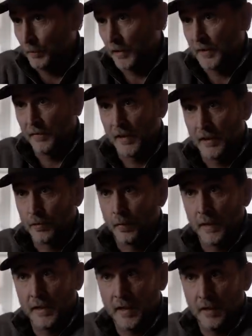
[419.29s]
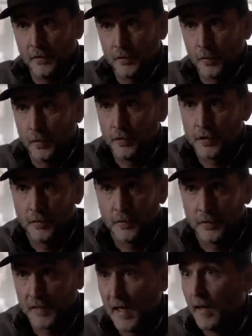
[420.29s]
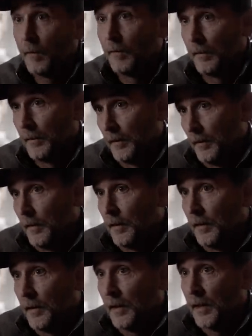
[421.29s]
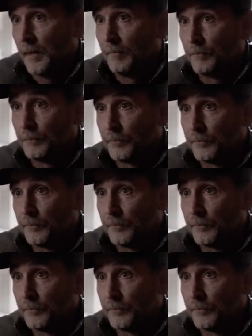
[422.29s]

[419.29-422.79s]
and we're giving that $20 to our servers now. Um,